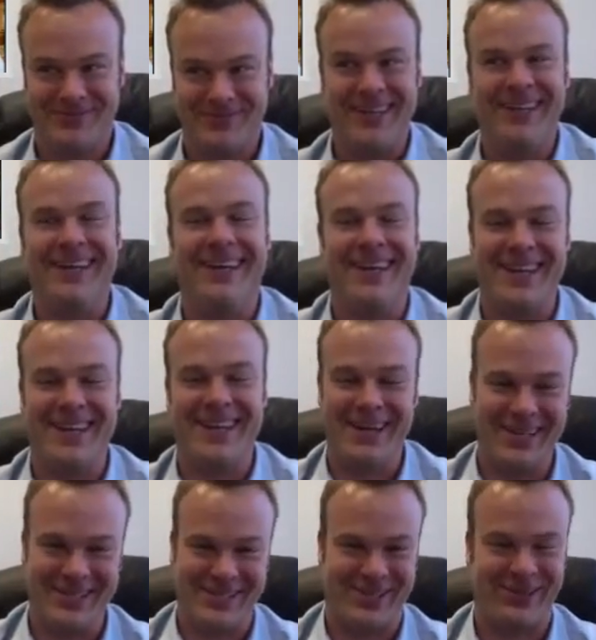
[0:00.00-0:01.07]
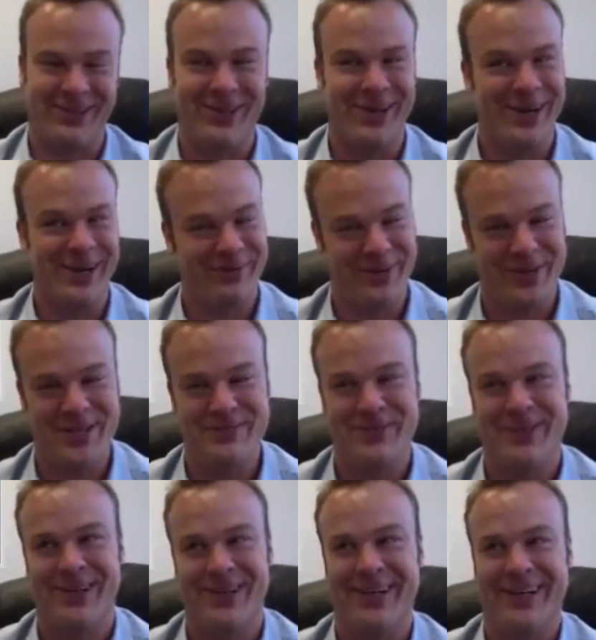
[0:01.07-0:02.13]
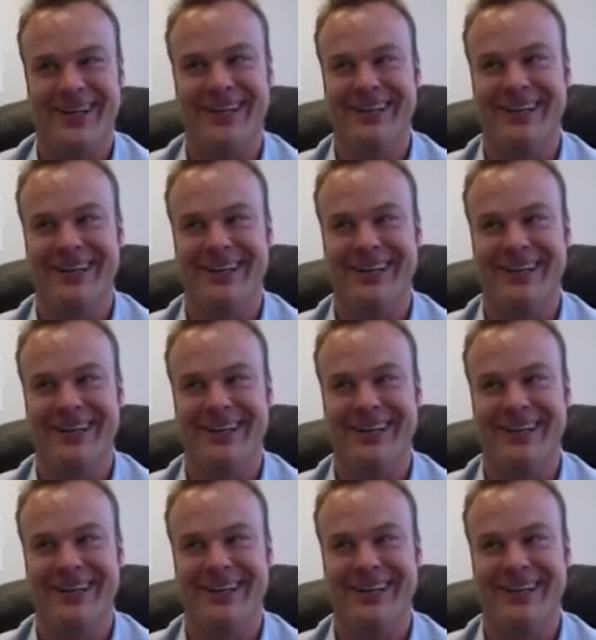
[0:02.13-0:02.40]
It's too long for this blog.